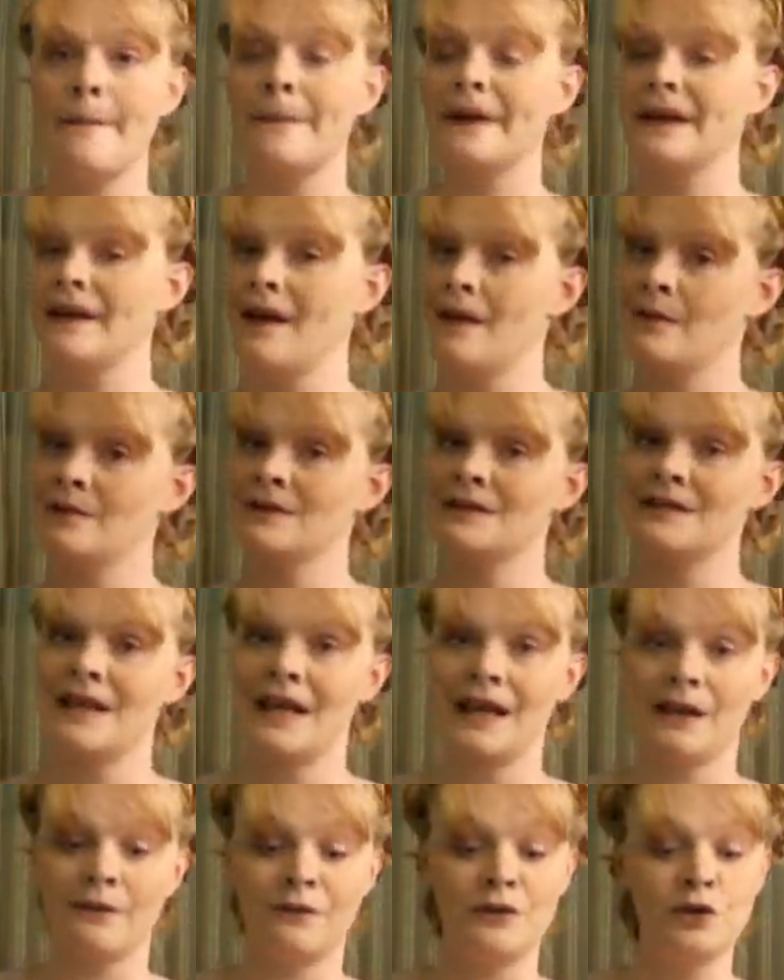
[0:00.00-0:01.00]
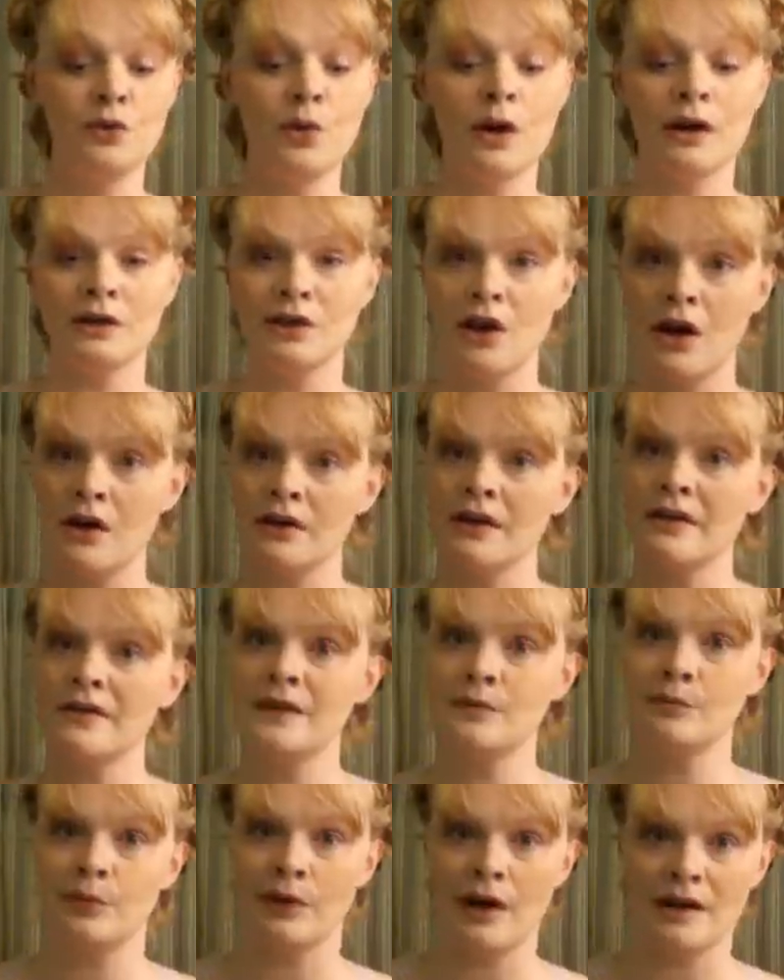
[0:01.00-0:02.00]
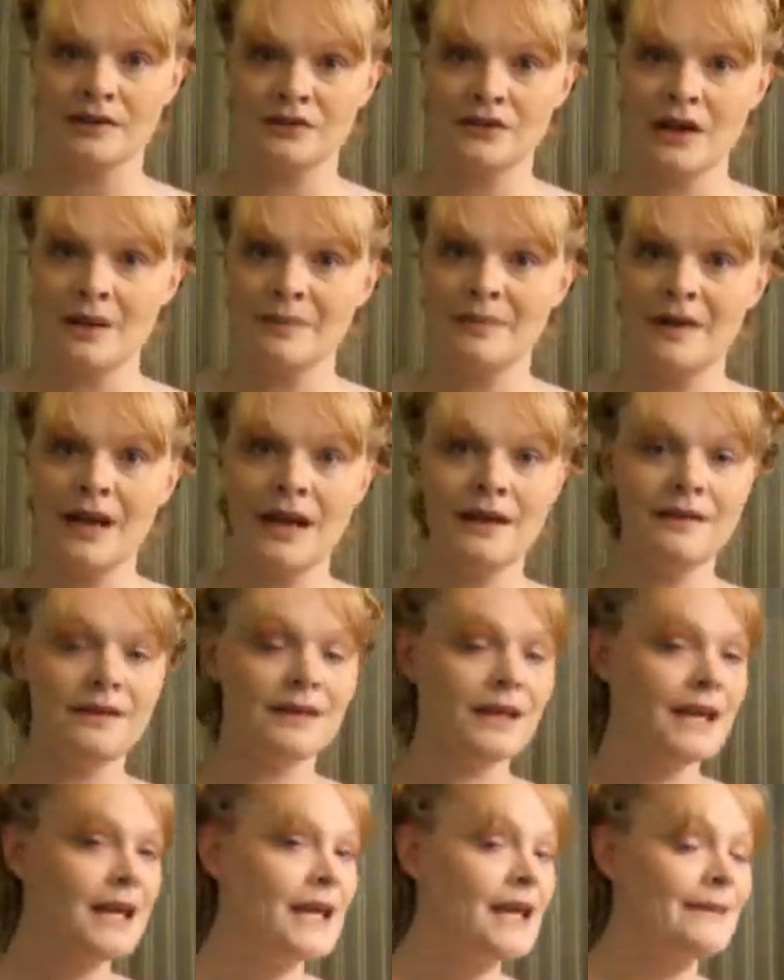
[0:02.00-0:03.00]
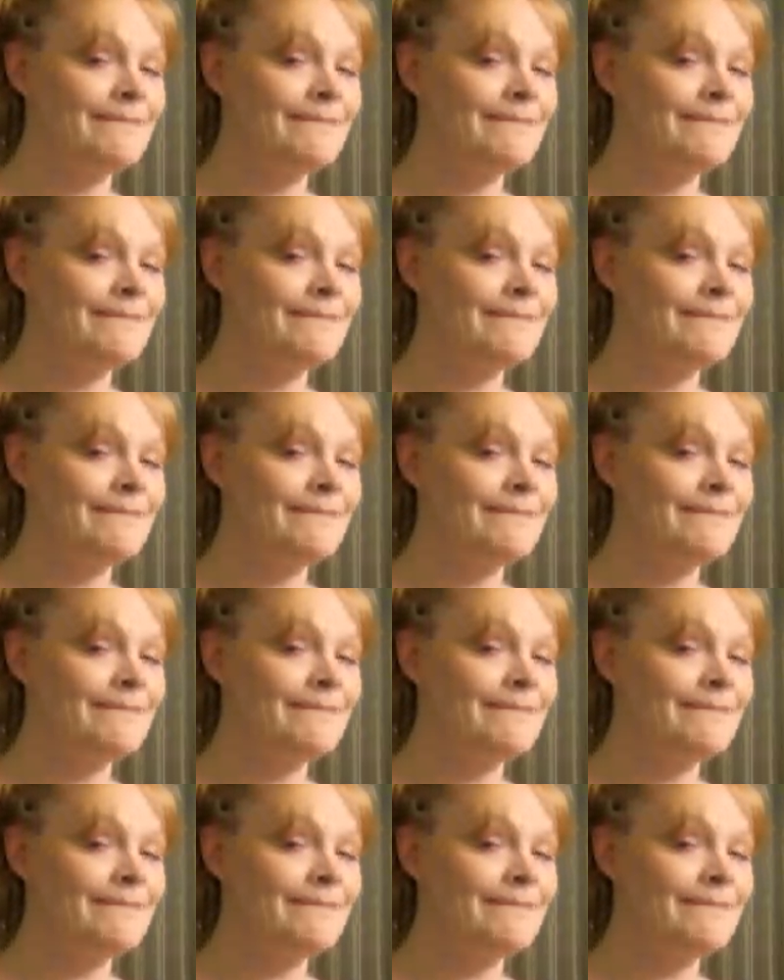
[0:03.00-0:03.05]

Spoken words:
but I would say if you are longer than bra strap length,